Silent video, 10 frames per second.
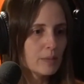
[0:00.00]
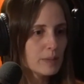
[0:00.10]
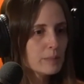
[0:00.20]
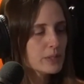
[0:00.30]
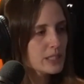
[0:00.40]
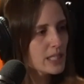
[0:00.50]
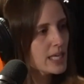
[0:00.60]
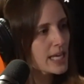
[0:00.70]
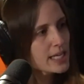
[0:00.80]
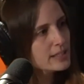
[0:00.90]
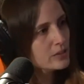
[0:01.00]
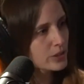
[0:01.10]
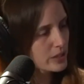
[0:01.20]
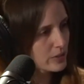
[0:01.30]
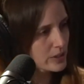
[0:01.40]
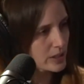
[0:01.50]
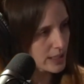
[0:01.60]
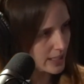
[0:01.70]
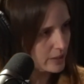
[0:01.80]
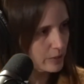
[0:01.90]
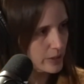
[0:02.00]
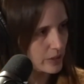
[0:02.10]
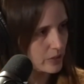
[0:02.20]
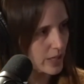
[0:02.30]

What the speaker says: people saying, hey, is it okay if our dogs say hi to each other?